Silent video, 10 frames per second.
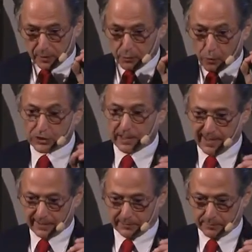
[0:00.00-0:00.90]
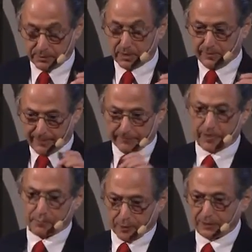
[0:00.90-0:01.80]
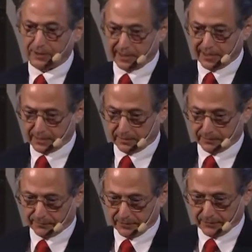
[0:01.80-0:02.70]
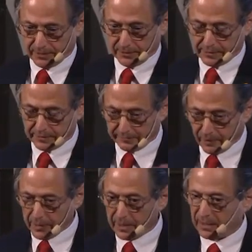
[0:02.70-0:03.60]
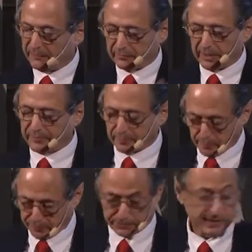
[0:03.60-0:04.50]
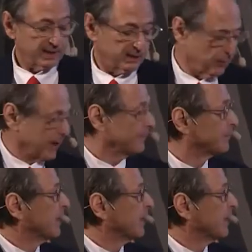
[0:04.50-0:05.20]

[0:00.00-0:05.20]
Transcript: water atoms for every protein atom. So it's a very, even more than that. Okay.